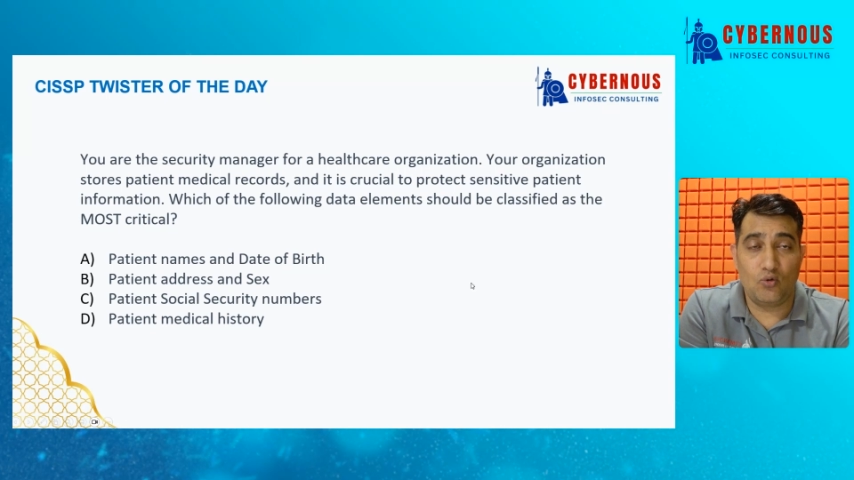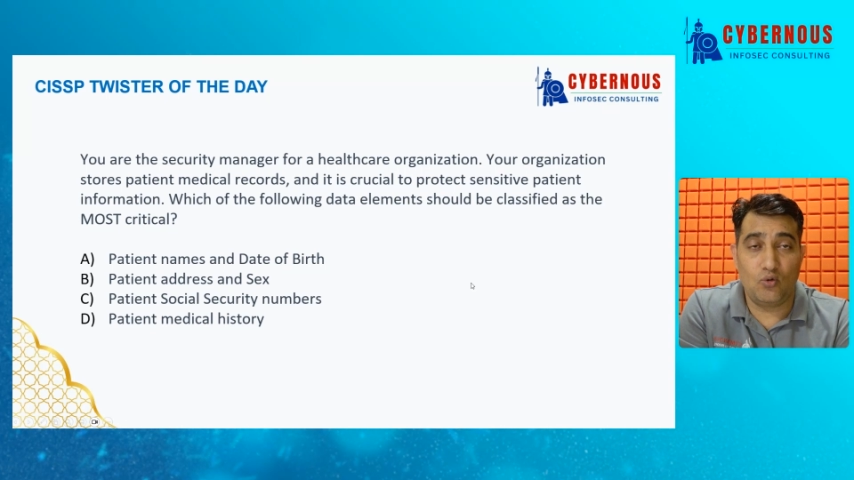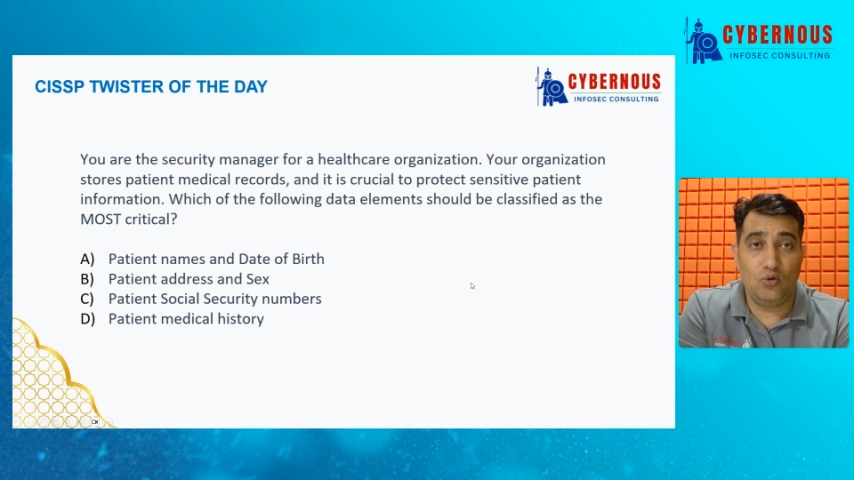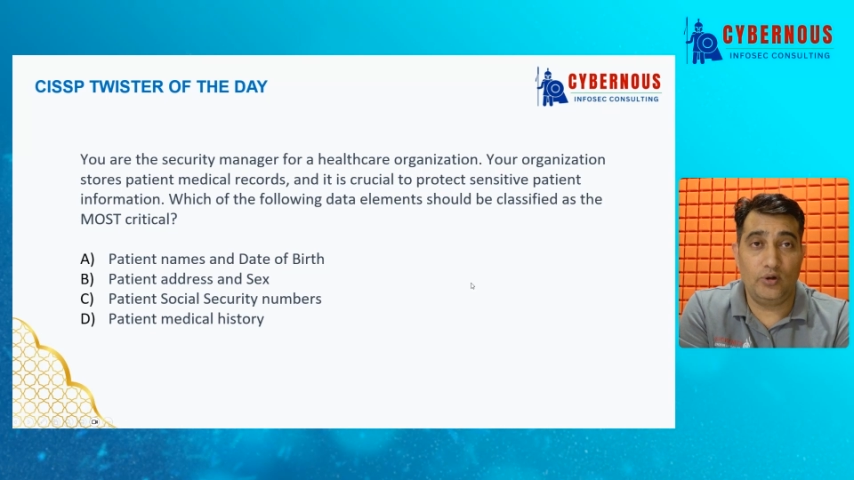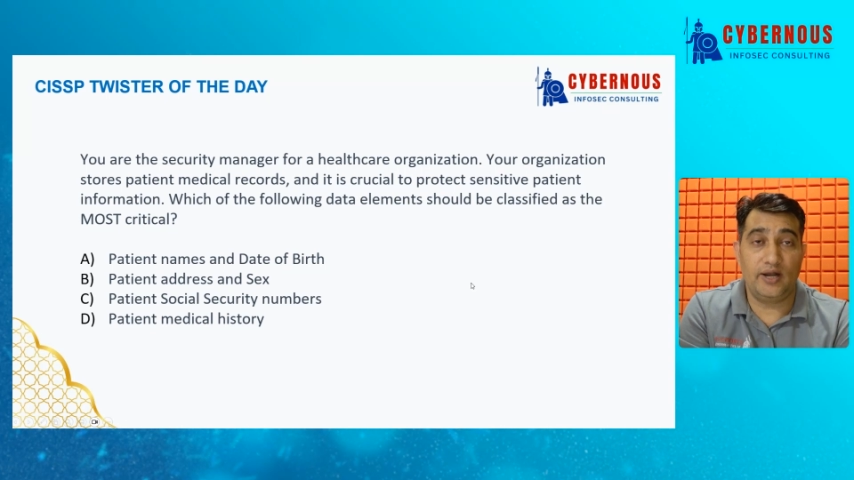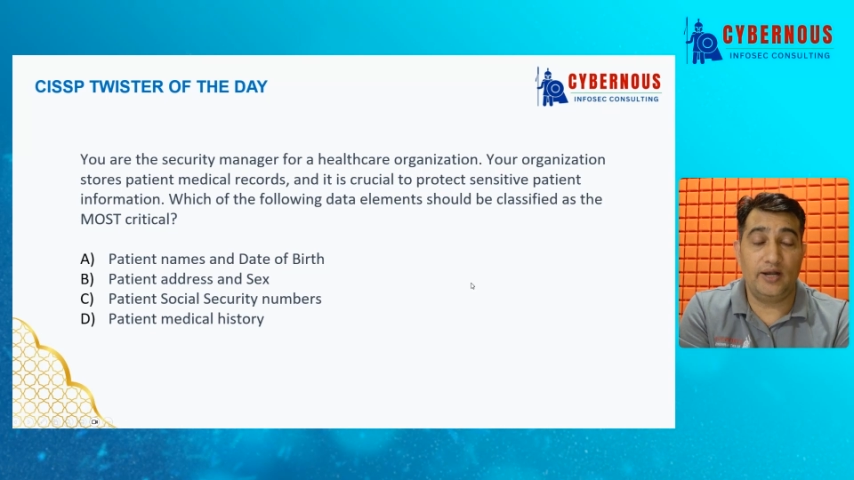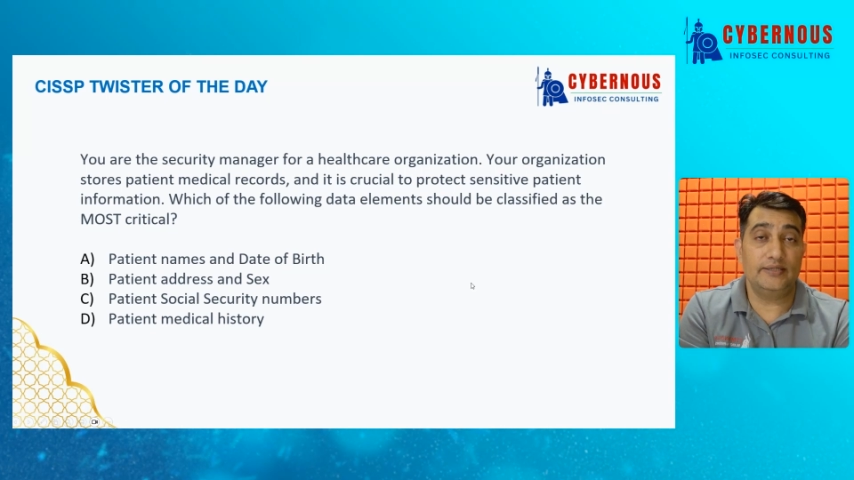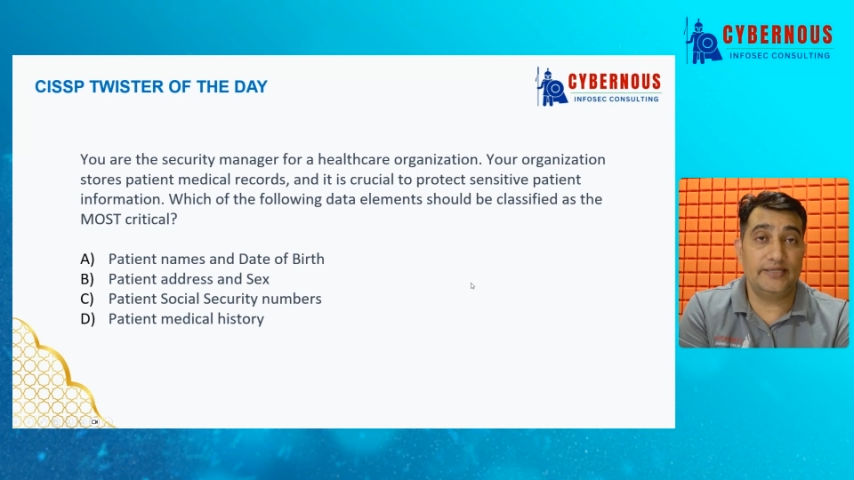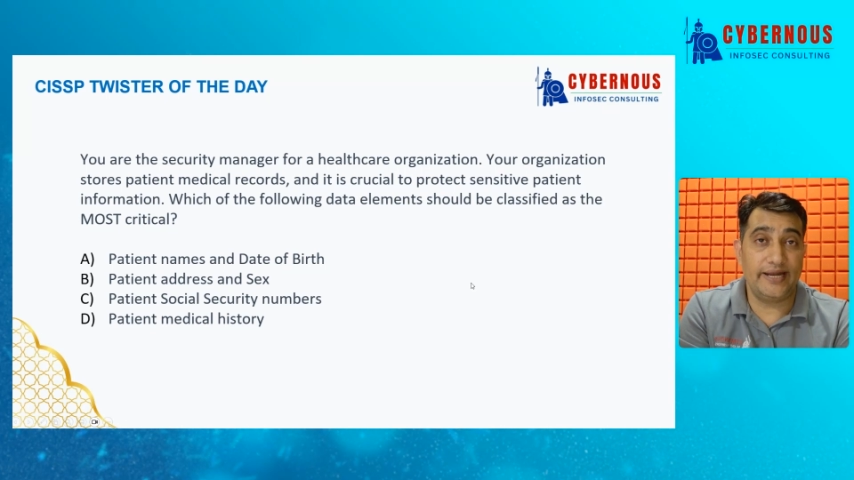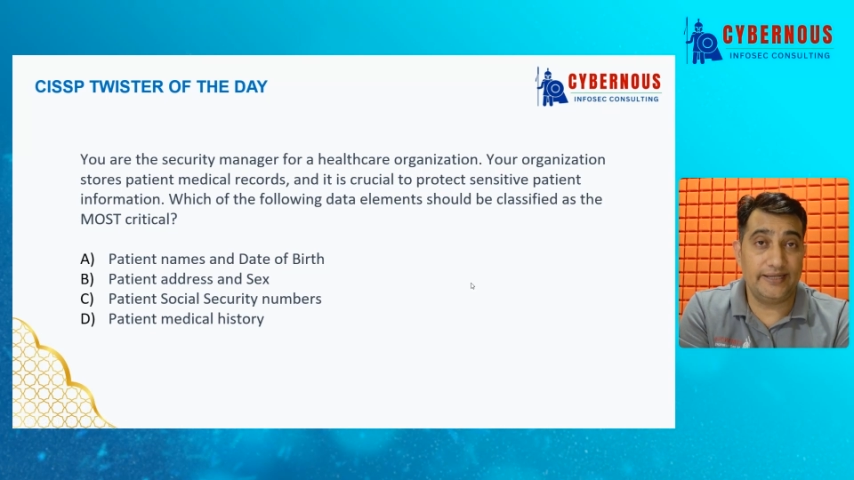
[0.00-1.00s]
on
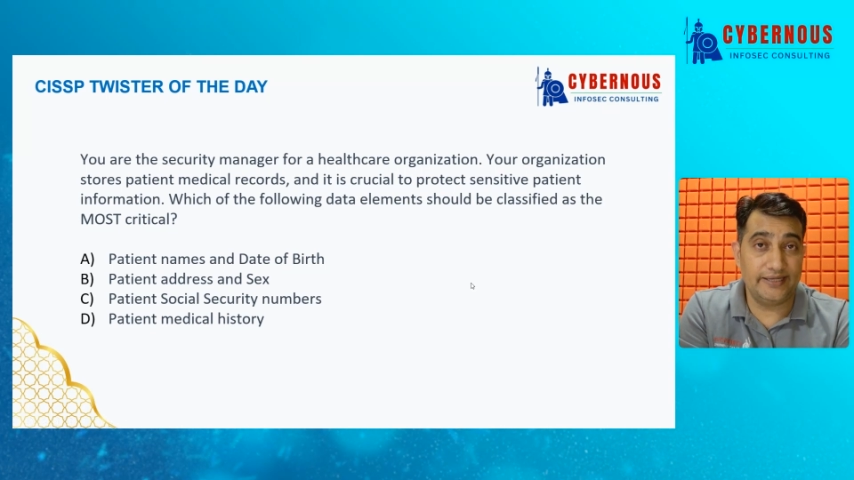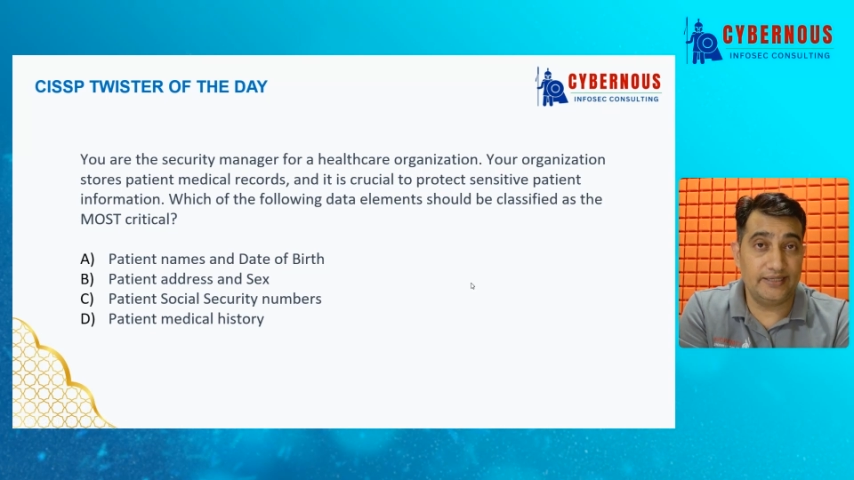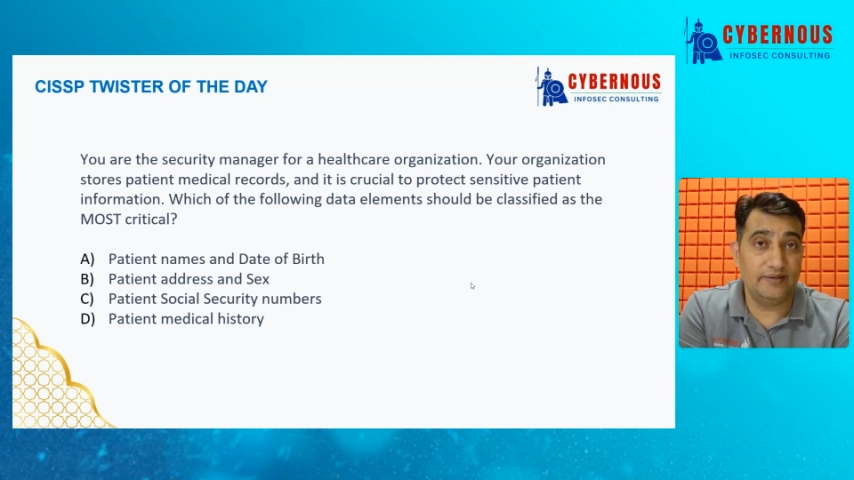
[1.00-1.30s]
understanding the